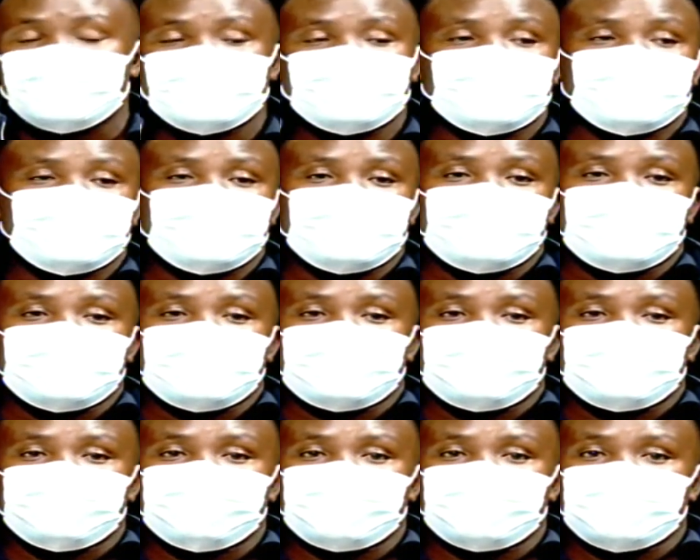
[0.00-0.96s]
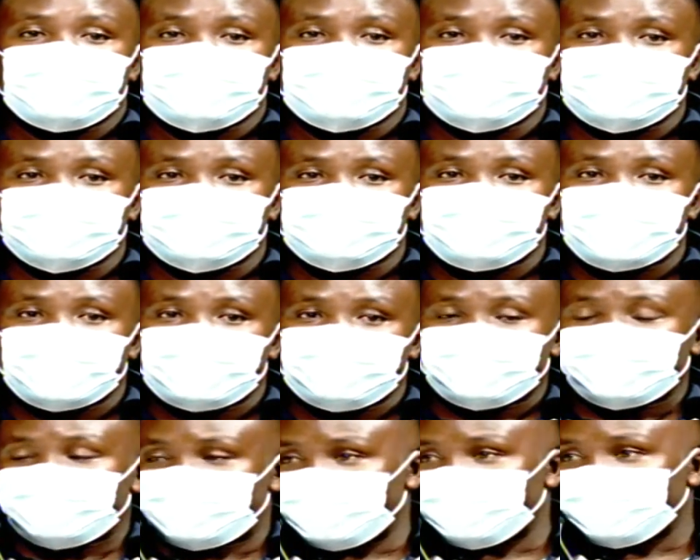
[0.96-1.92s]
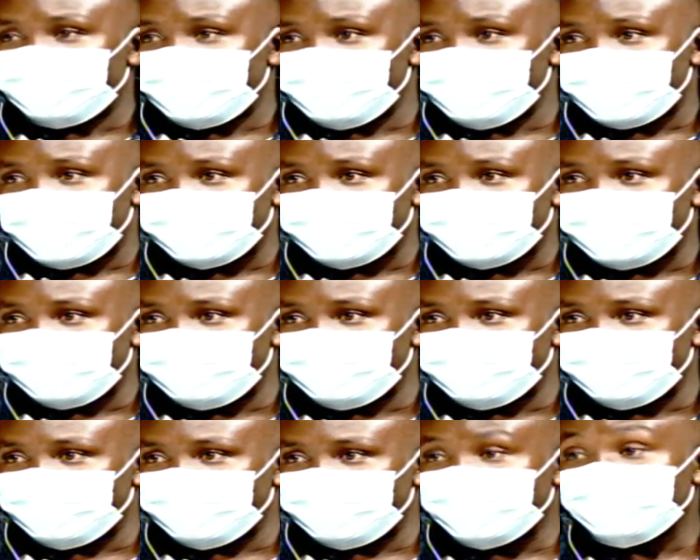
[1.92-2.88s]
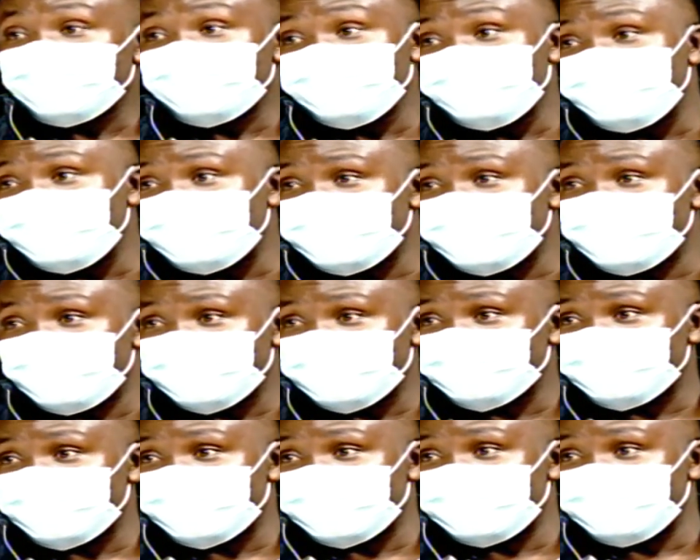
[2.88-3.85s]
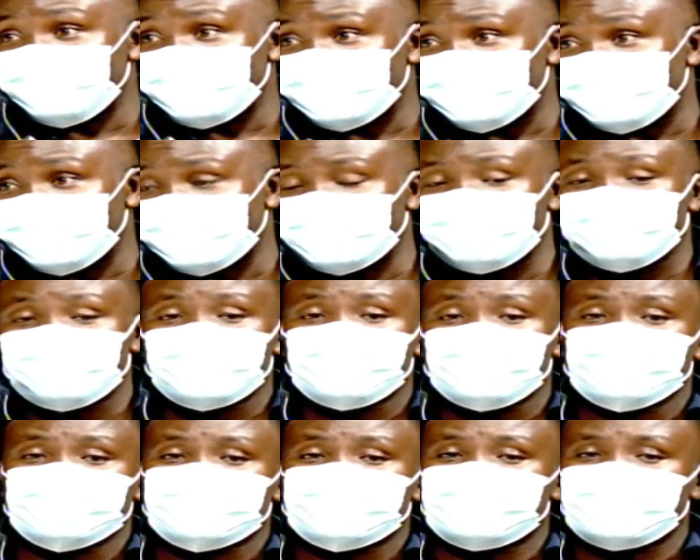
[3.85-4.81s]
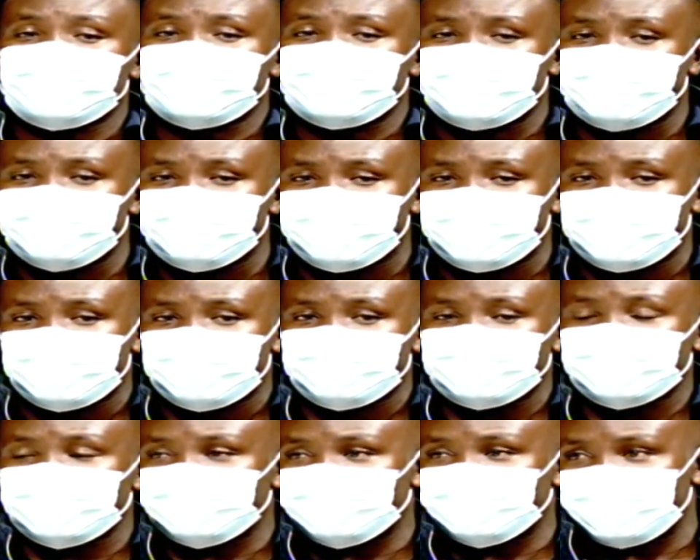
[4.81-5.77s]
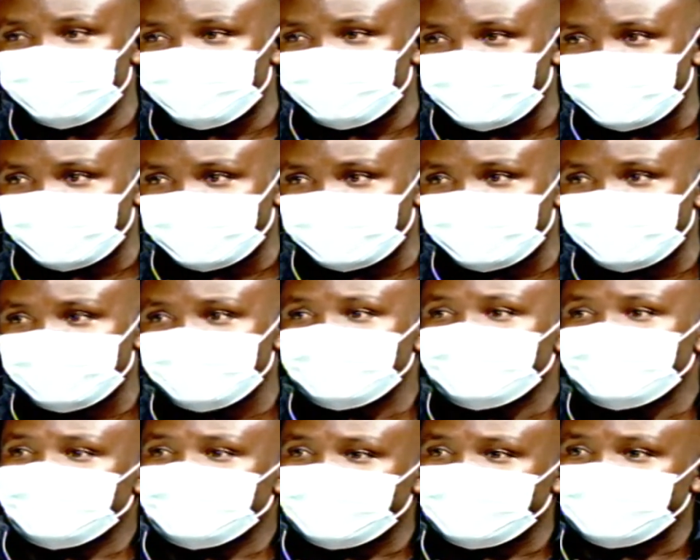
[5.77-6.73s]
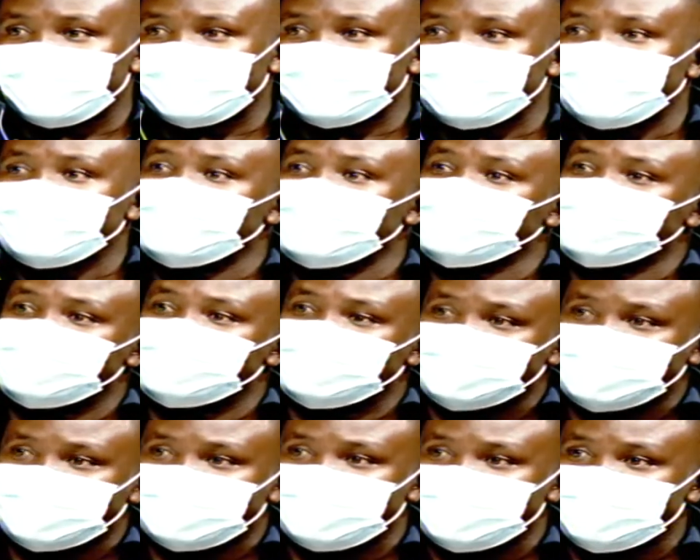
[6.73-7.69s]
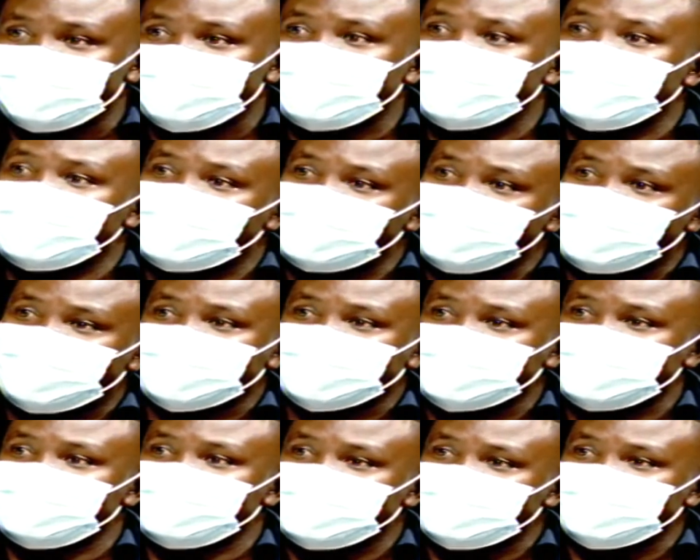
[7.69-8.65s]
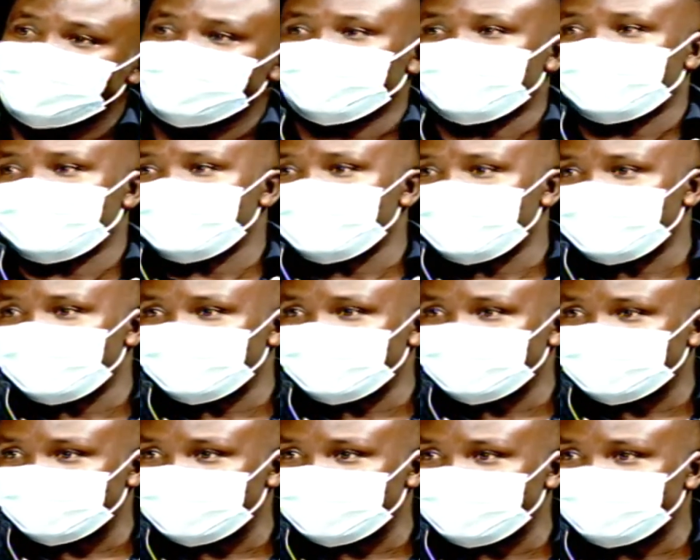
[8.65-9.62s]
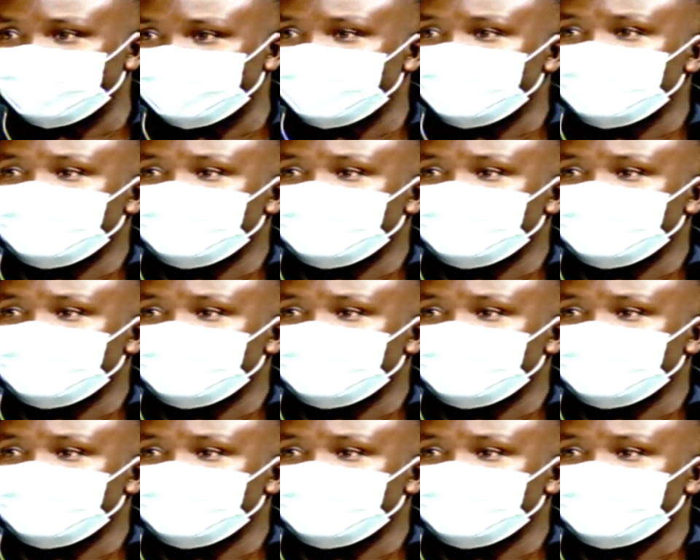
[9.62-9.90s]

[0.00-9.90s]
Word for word: Mm -hmm because by virtue of the work they do, including the hospital administration, because the environment we work under is the same and the facility we work are the same.